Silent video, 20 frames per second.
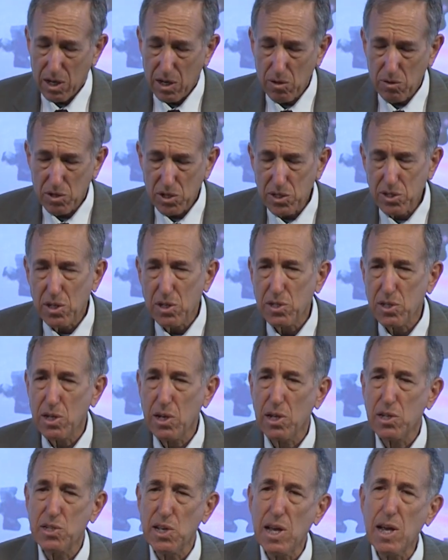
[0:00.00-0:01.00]
you know, just as
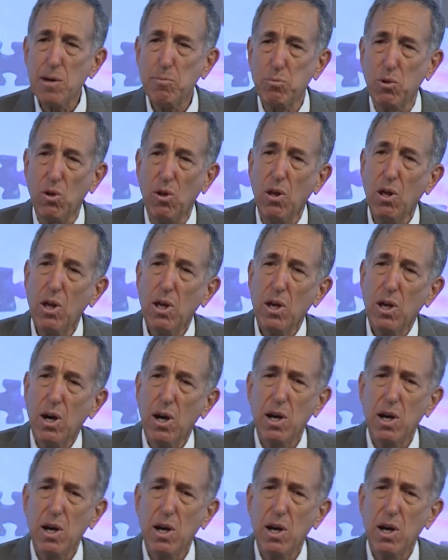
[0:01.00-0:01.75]
an example,